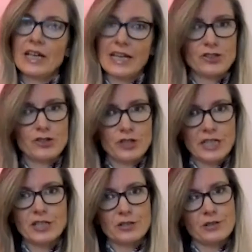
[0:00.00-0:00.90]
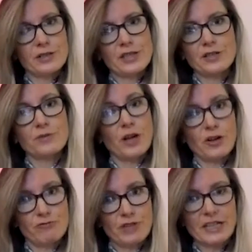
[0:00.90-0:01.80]
it's traditional to
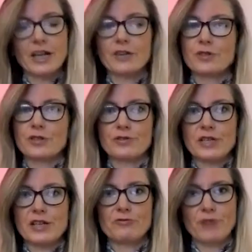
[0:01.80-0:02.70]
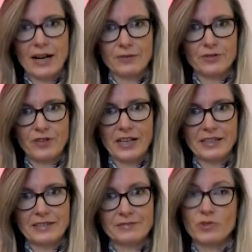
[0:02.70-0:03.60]
read ghost stories around a
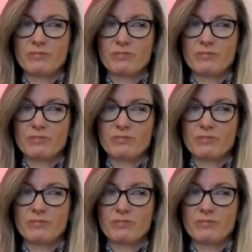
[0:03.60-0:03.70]
fire.